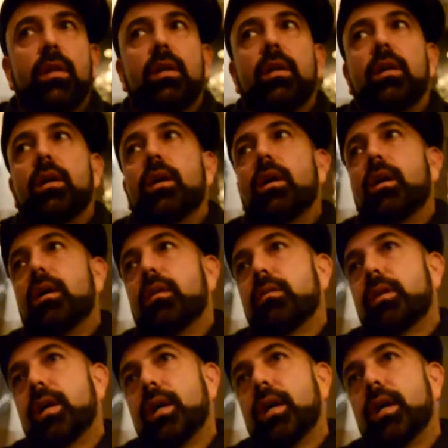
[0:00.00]

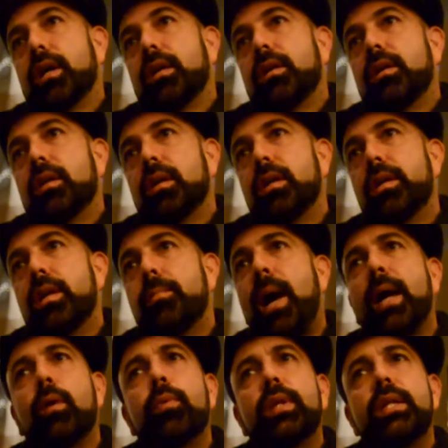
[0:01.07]
Oh god.
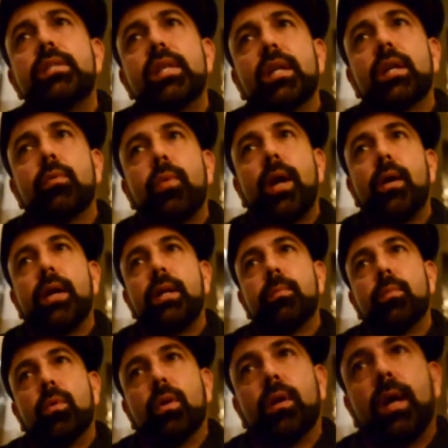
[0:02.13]
I don't really dig in rare
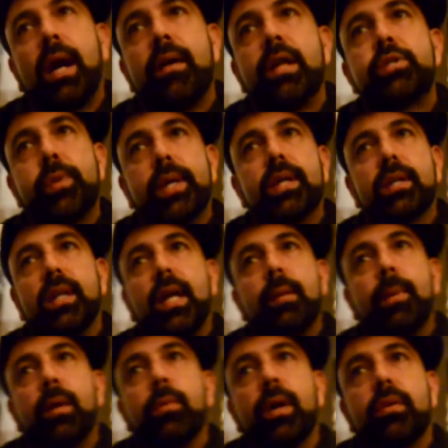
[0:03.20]
anymore. I traded a lot
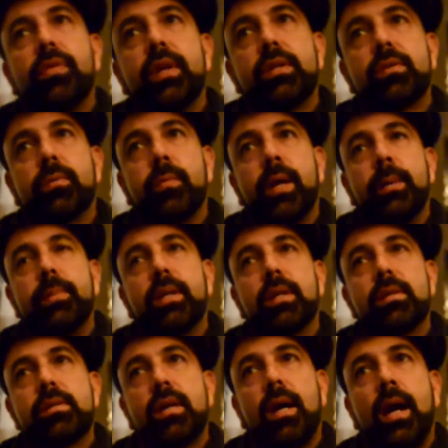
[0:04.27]
of my rare things away
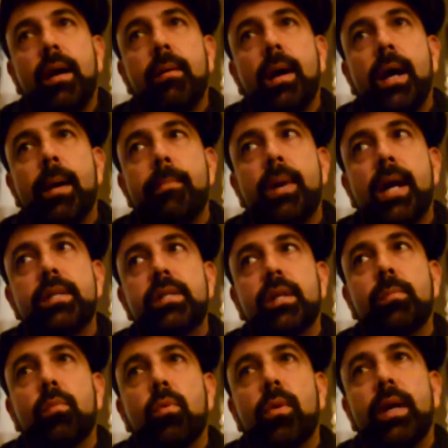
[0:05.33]
because I
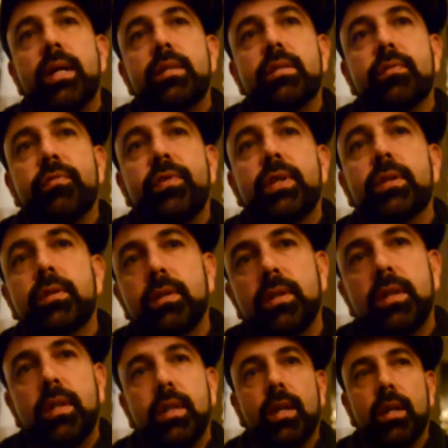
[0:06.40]
dig more into feel
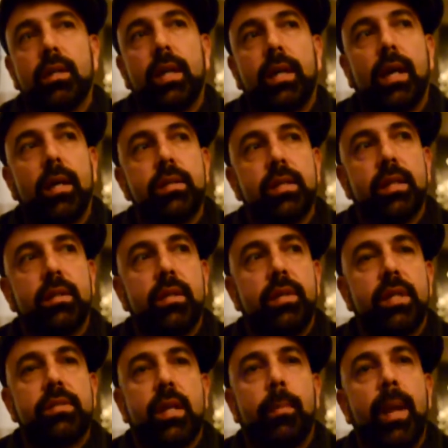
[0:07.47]
now. Like I dig into
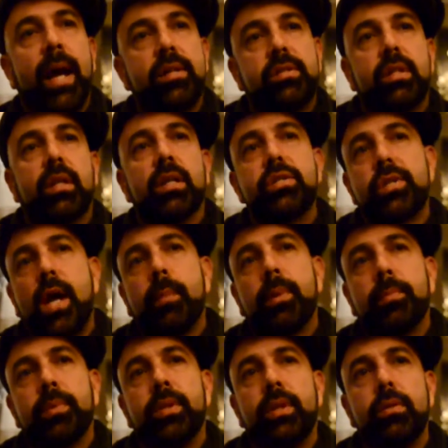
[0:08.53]
things that I'm actually going to chop
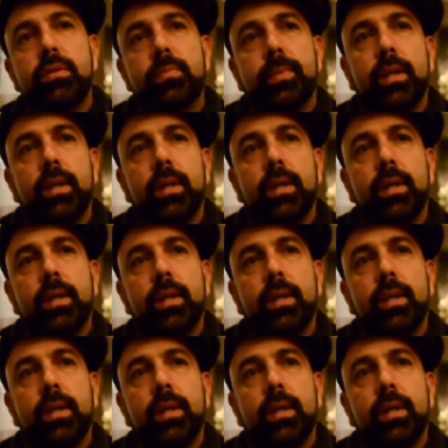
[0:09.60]
up and use.